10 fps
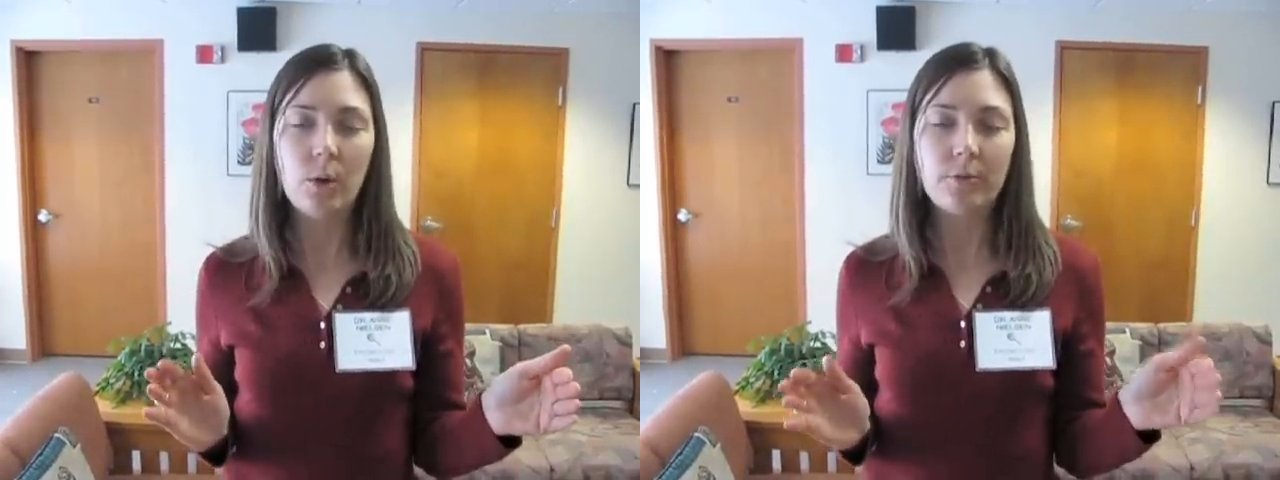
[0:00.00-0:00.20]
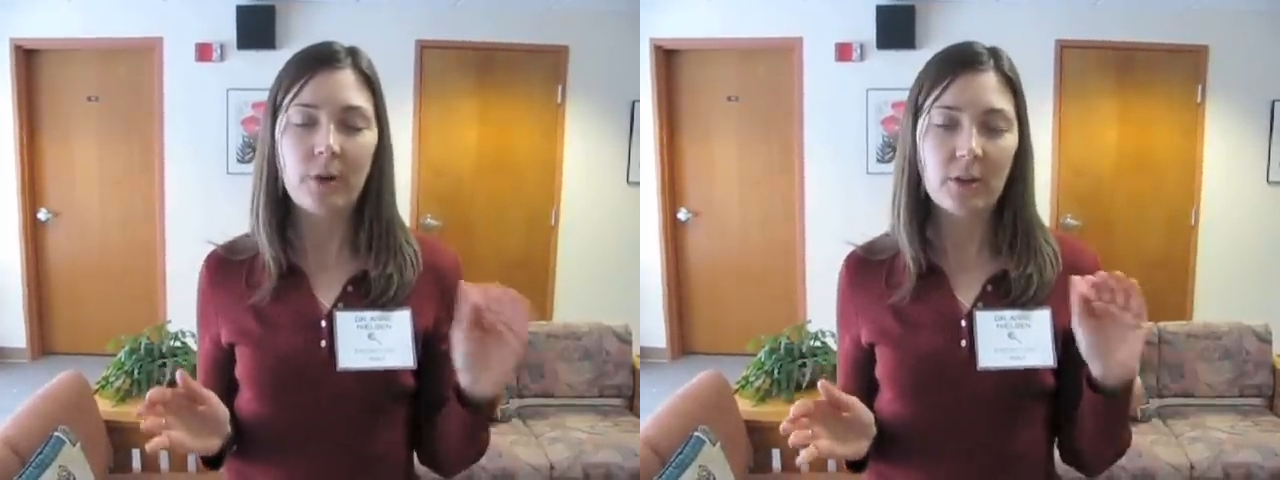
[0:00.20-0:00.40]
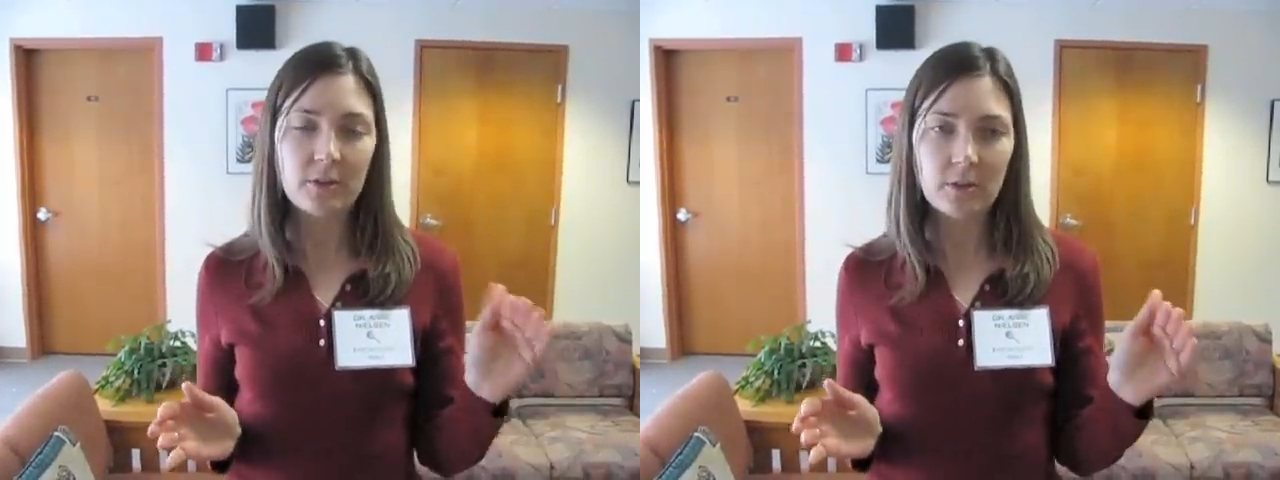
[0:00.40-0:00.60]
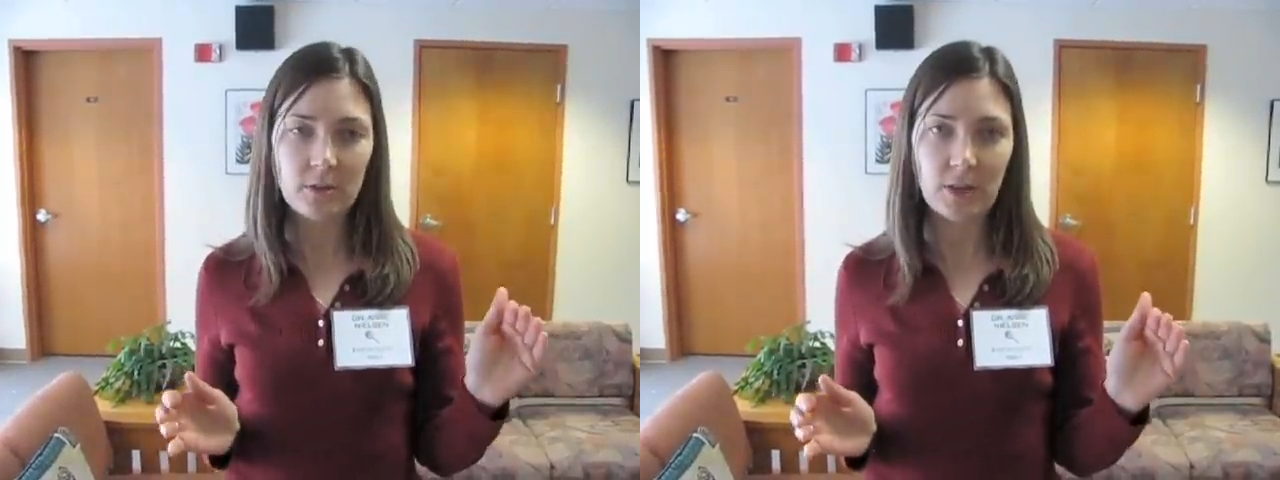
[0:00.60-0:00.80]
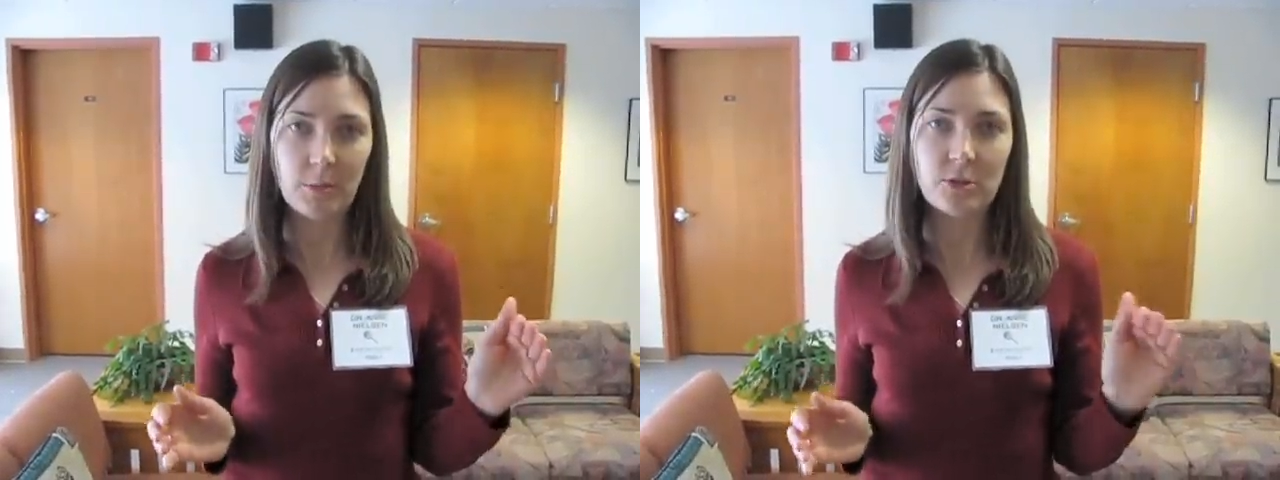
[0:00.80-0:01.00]
frost
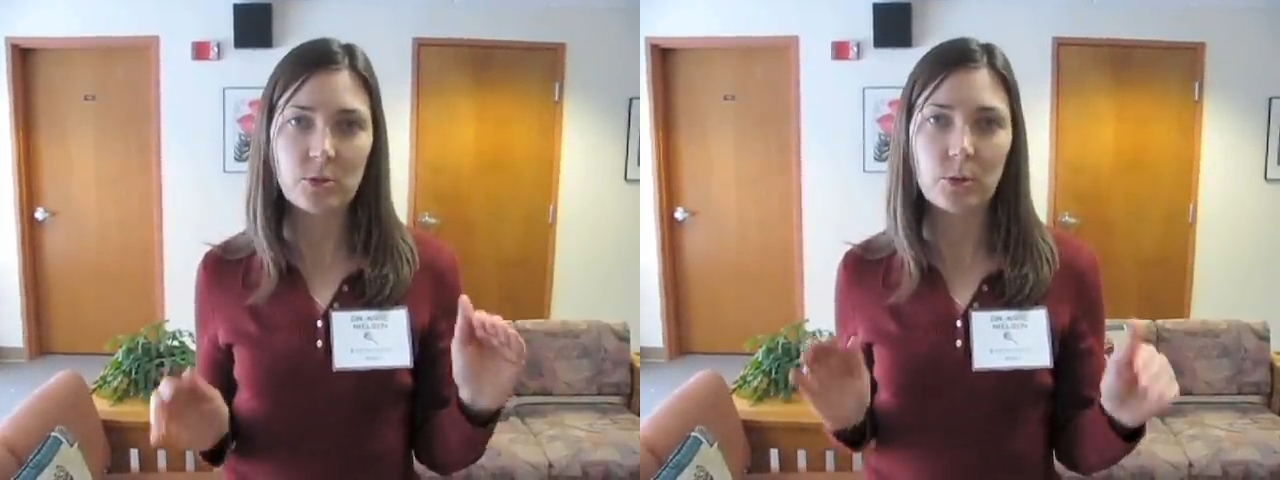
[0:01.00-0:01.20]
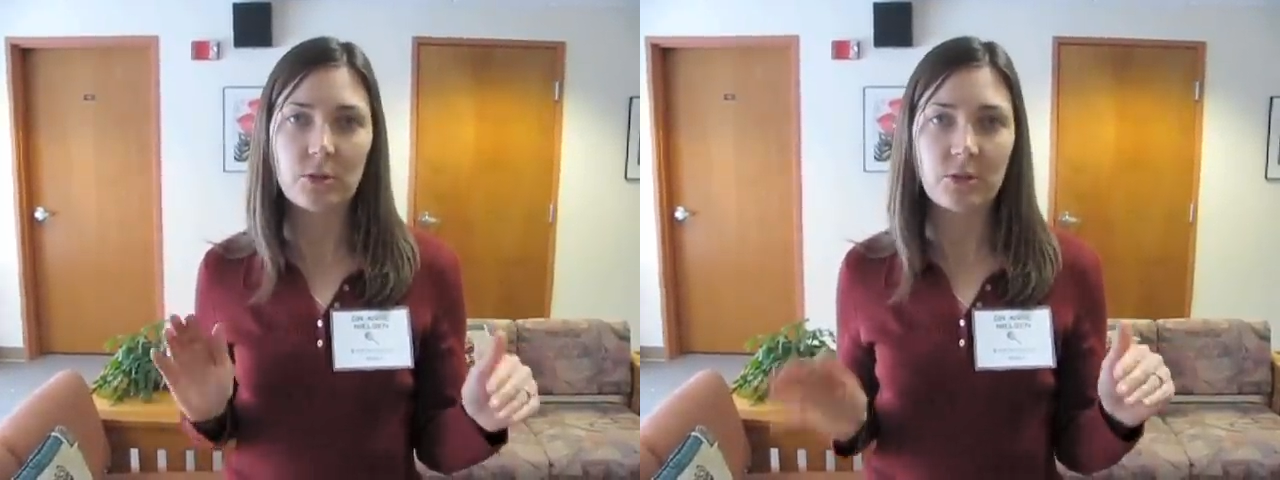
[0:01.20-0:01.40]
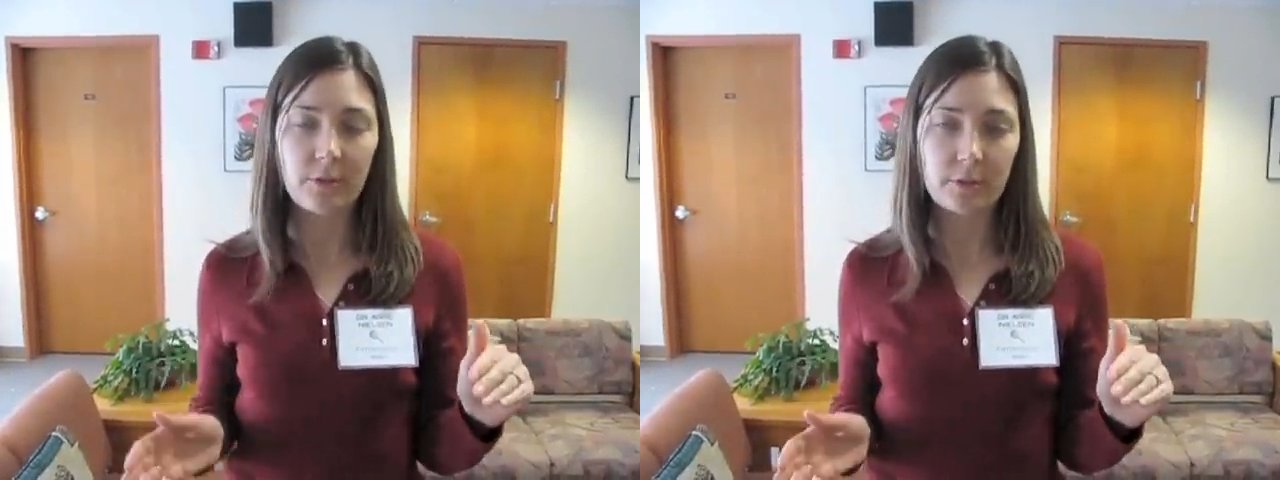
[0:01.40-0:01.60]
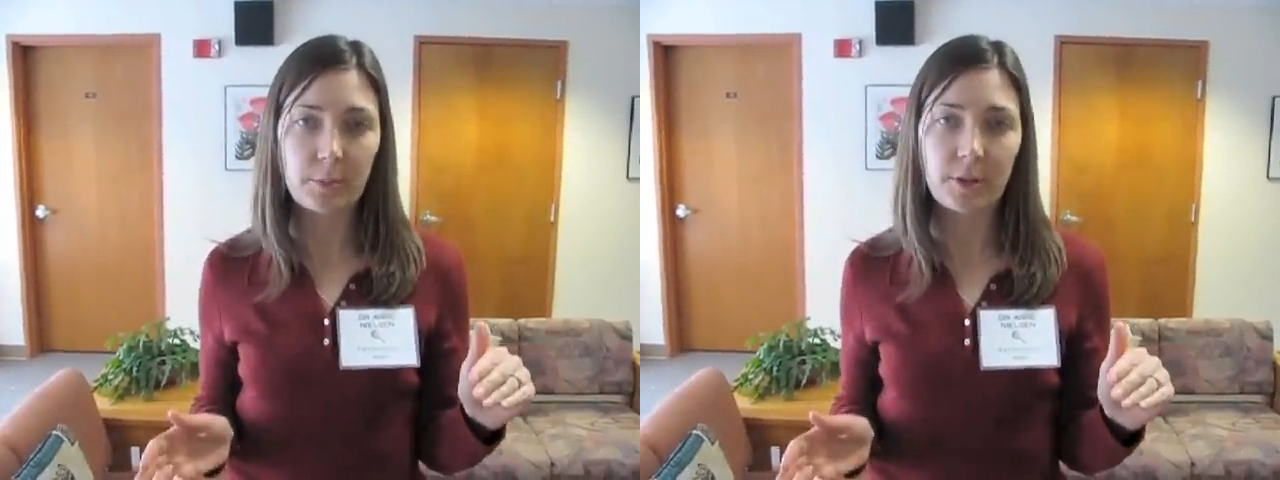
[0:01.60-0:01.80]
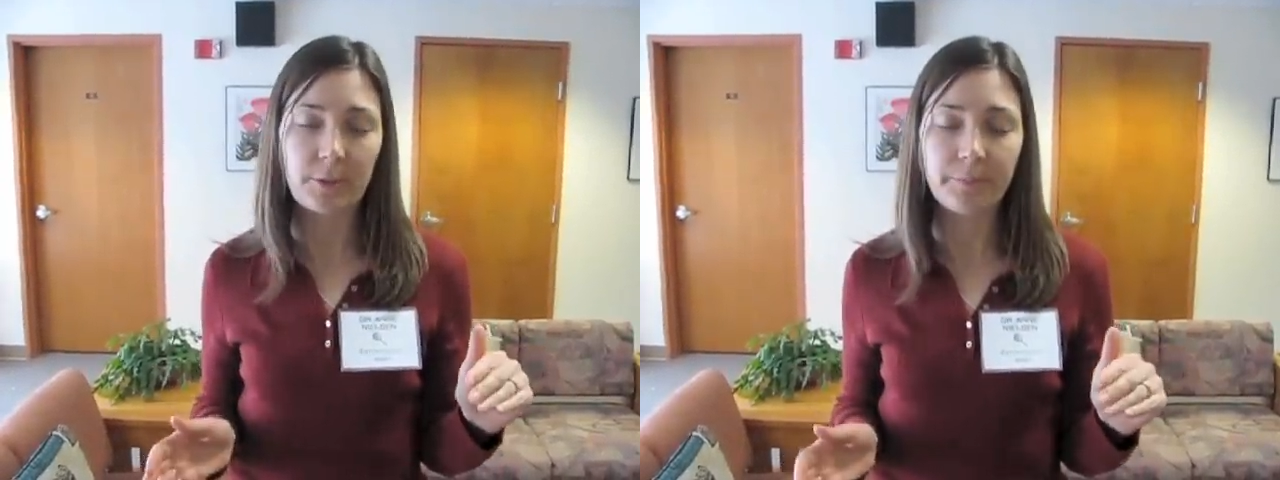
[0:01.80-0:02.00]
damage or sulfur
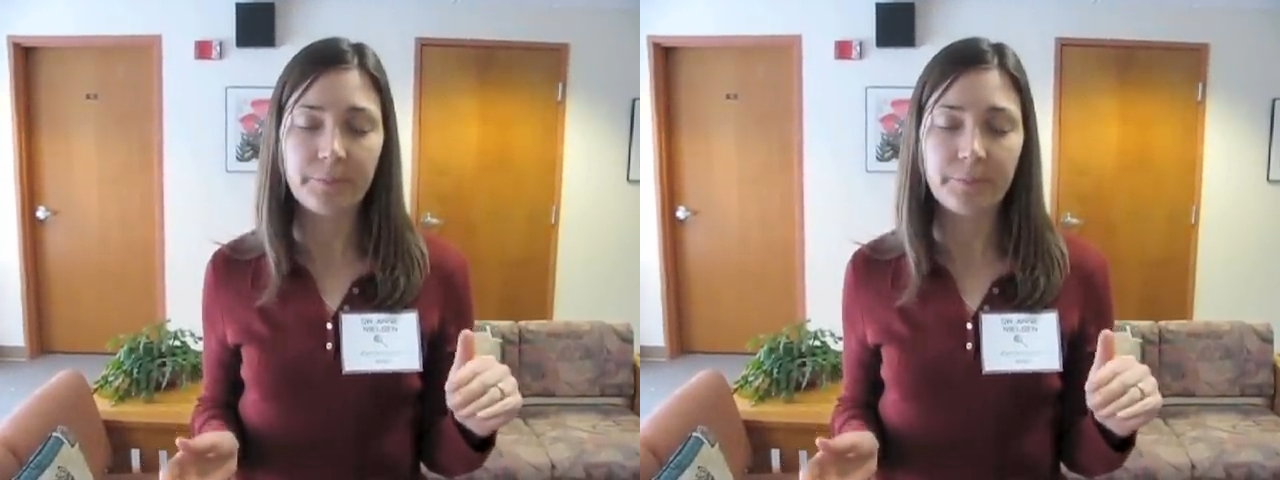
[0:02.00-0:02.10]
burn.